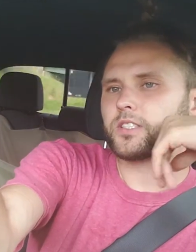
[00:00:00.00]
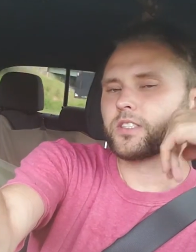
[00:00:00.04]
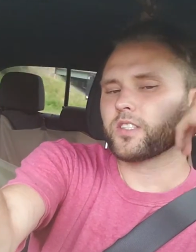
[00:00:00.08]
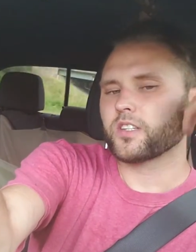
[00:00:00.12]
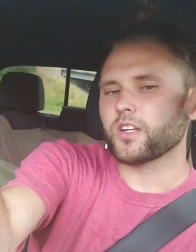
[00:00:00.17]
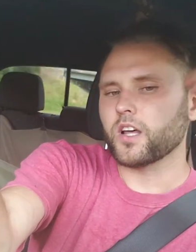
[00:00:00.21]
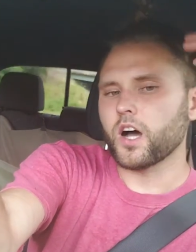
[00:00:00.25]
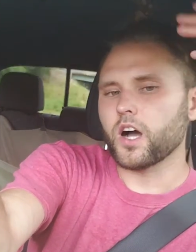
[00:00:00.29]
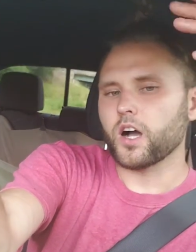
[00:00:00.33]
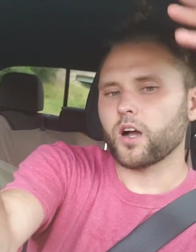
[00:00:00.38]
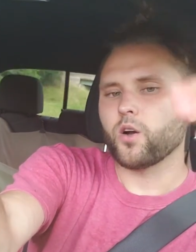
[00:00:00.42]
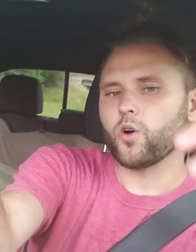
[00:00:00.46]

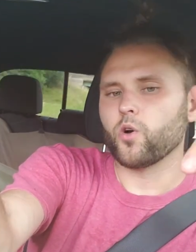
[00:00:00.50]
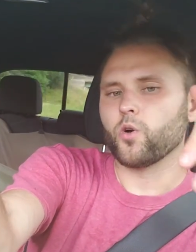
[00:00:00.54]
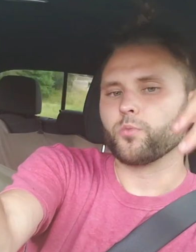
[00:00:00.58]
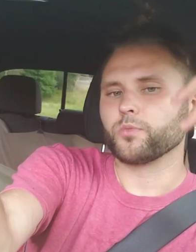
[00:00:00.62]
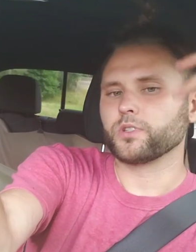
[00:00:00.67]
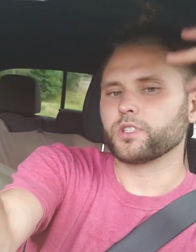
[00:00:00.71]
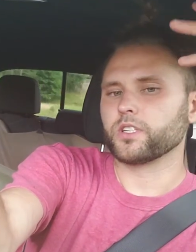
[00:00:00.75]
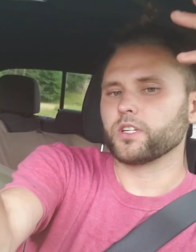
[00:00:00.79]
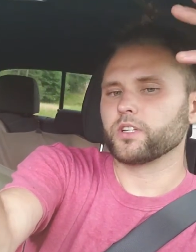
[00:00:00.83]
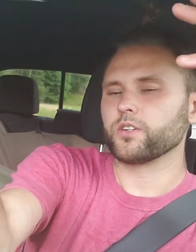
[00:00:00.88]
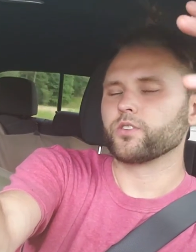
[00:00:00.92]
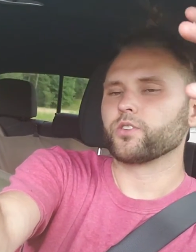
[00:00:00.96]
Stockholm
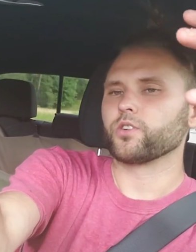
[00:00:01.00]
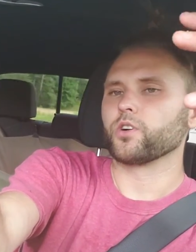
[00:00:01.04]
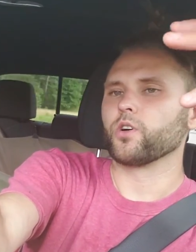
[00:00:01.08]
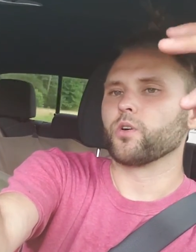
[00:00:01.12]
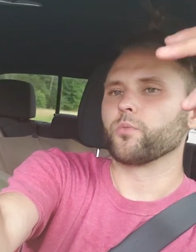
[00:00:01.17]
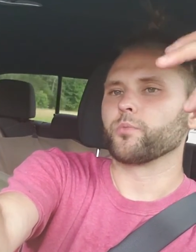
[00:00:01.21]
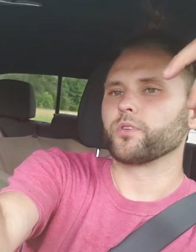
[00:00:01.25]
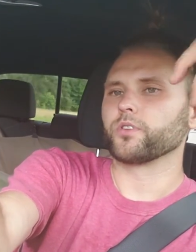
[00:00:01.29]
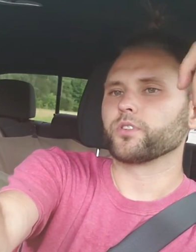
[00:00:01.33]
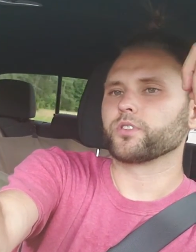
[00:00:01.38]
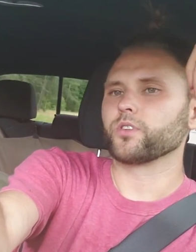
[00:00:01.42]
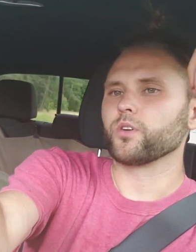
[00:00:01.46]

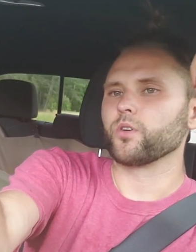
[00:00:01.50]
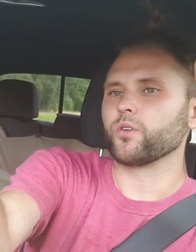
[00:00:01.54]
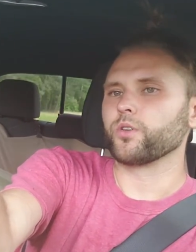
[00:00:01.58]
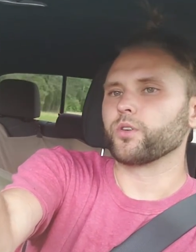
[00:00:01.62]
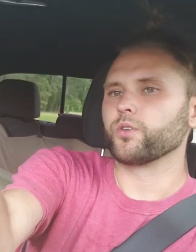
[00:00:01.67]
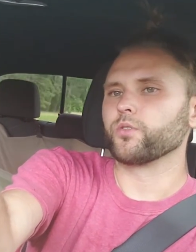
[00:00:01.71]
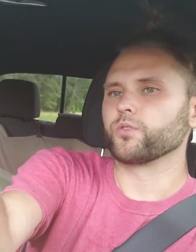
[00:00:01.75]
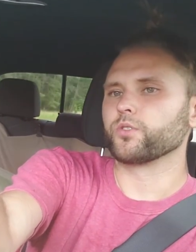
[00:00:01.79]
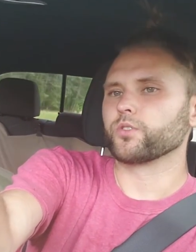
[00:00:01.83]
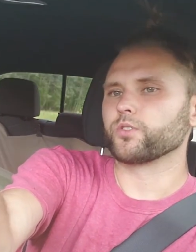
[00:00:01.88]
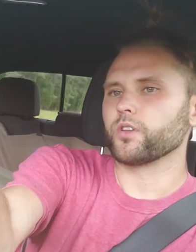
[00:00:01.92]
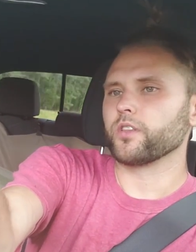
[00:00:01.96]
syndrome. You're so
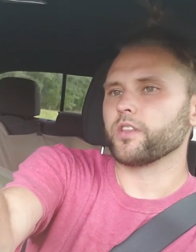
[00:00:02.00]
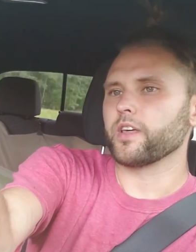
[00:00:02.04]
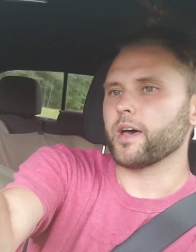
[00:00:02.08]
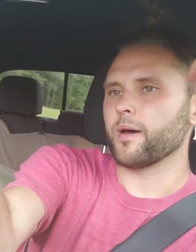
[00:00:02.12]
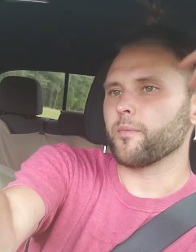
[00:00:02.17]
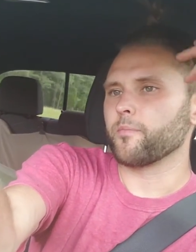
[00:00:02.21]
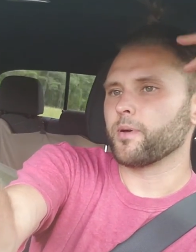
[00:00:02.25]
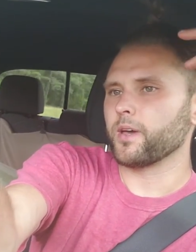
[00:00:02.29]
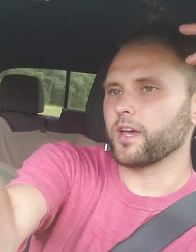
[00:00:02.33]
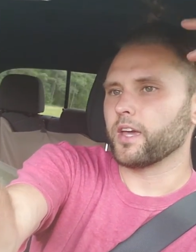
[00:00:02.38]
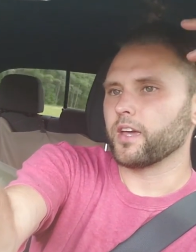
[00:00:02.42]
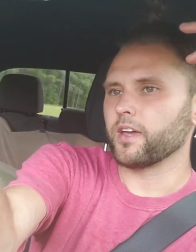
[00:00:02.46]
used to
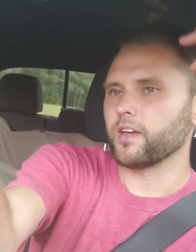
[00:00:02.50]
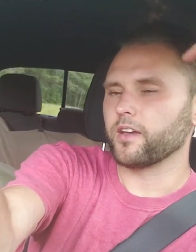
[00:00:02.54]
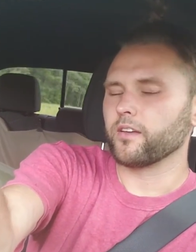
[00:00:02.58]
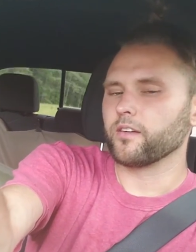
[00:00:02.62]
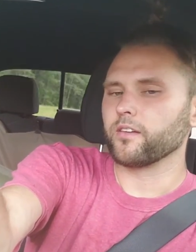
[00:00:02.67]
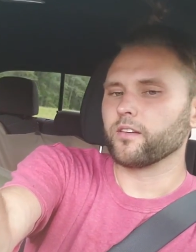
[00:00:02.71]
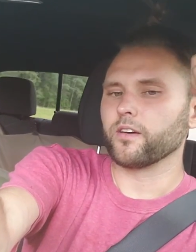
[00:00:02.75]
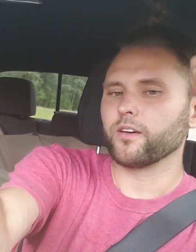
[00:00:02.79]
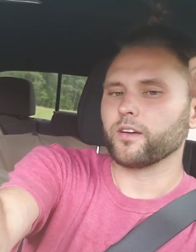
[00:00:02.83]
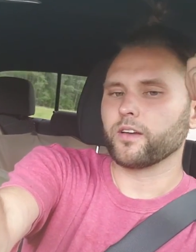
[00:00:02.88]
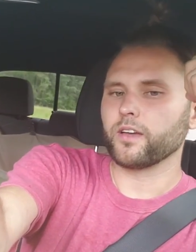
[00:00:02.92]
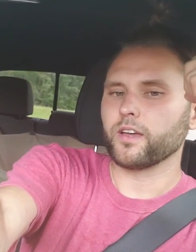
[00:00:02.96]
that pain,